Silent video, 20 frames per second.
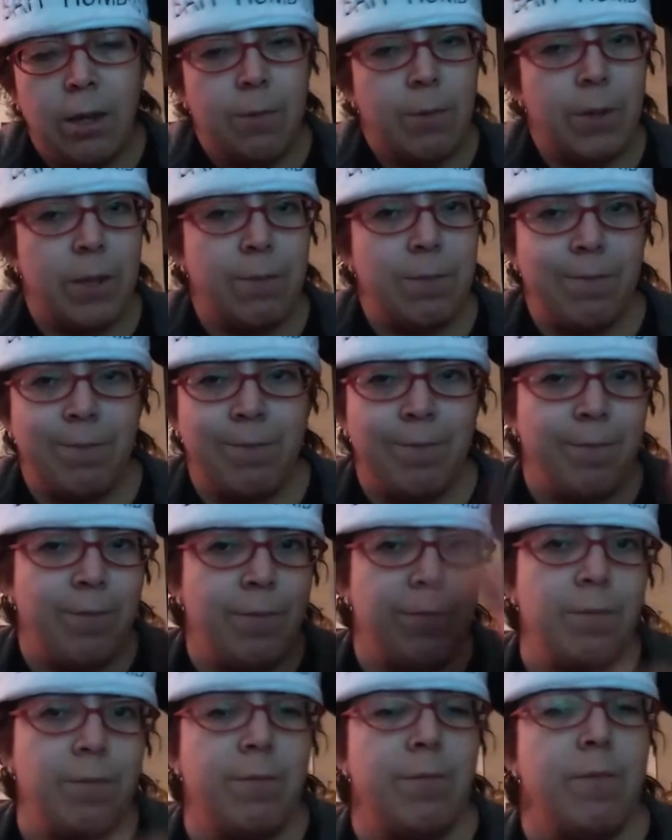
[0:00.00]
But
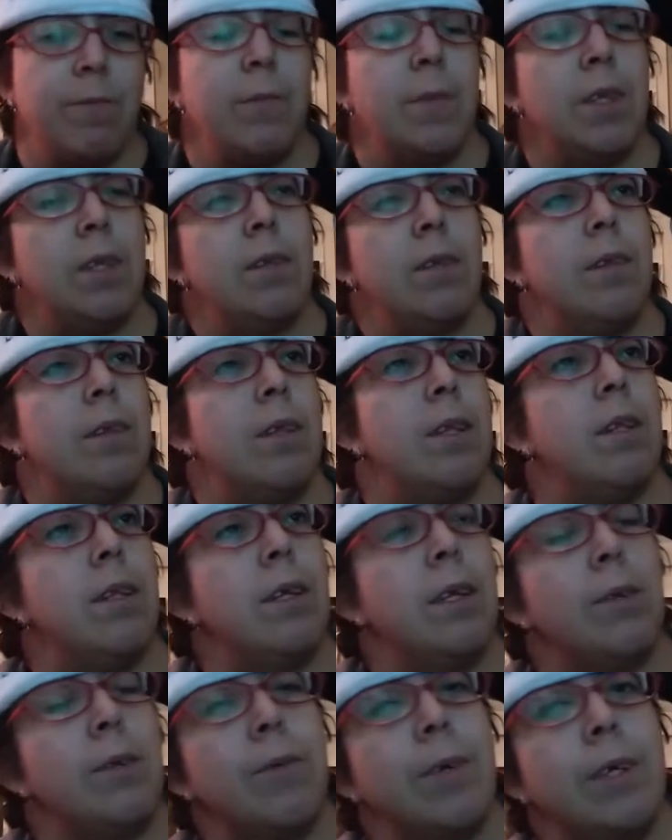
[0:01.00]

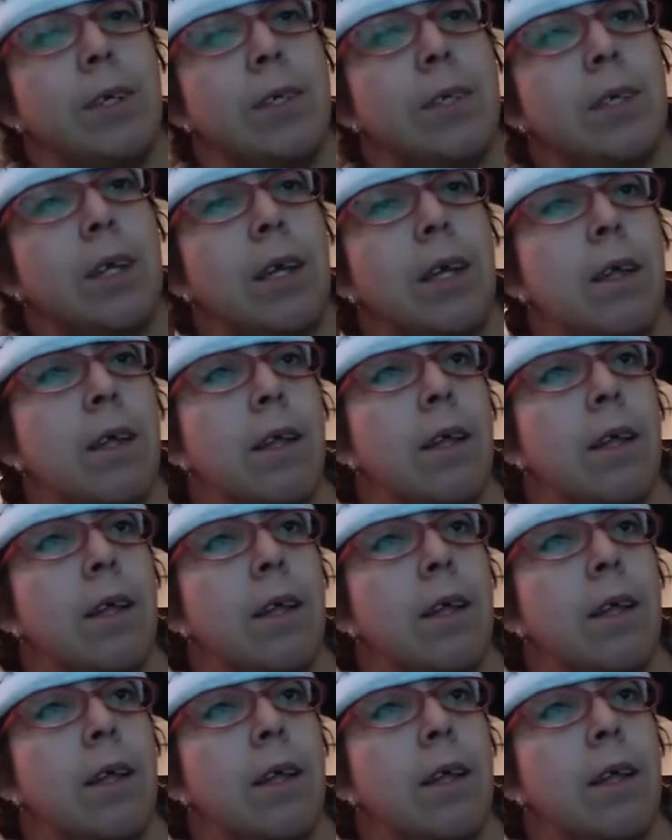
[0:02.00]
anyways,